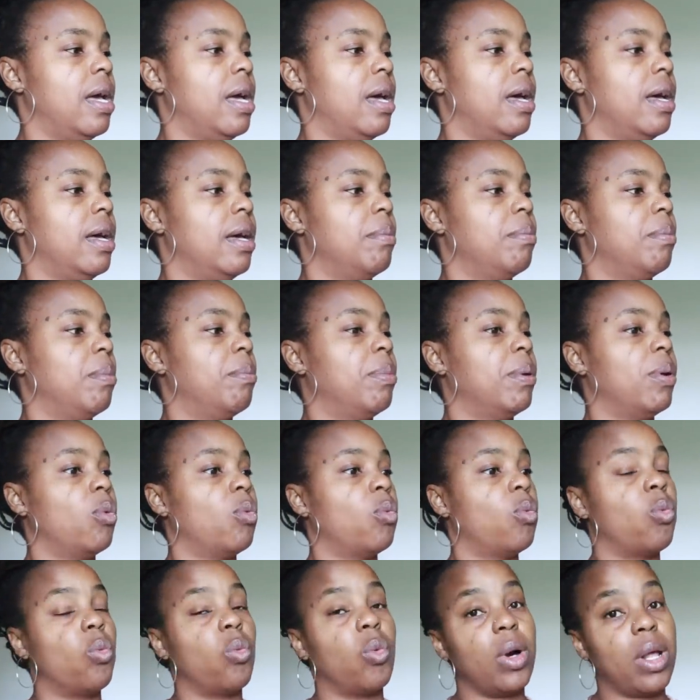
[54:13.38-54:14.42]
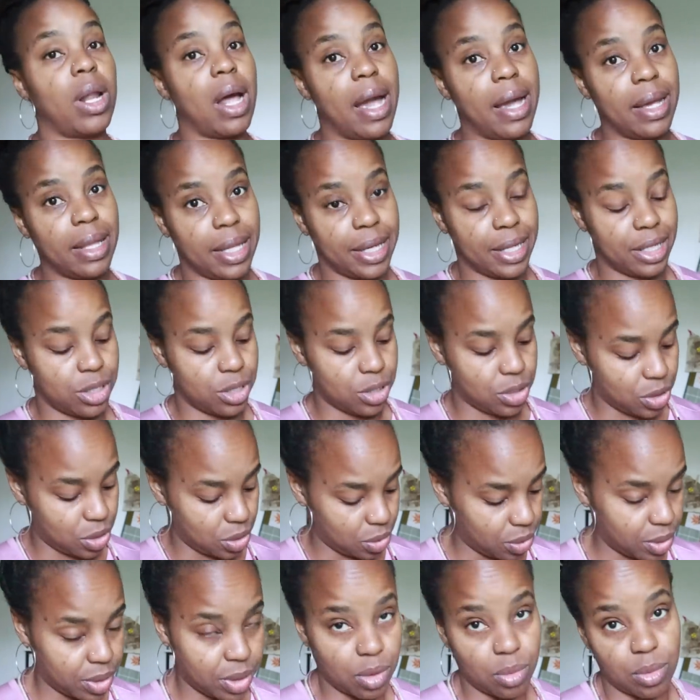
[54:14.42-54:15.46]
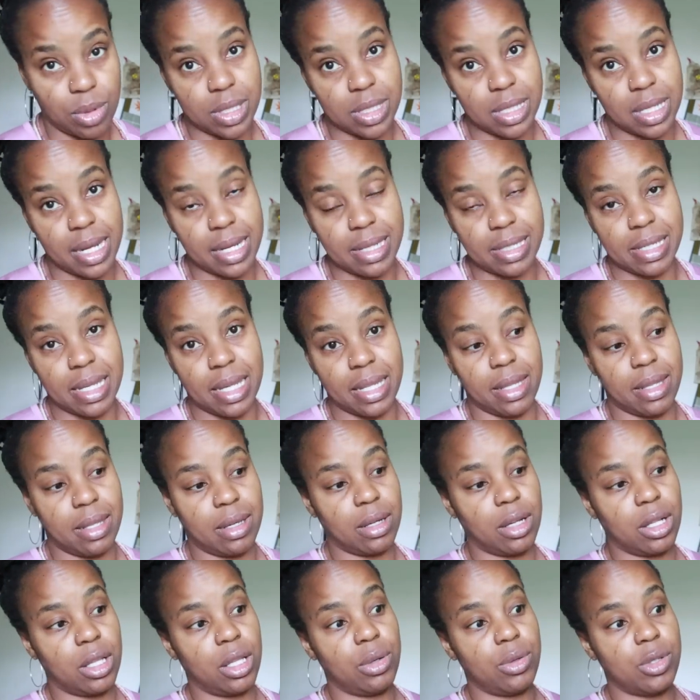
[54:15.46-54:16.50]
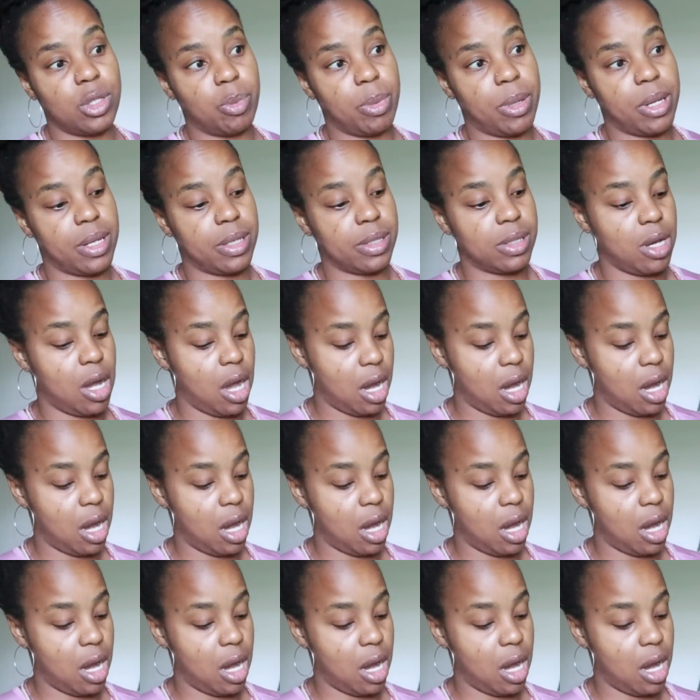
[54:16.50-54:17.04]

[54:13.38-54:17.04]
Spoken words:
But what I like to do, and the reason I said the clothespin is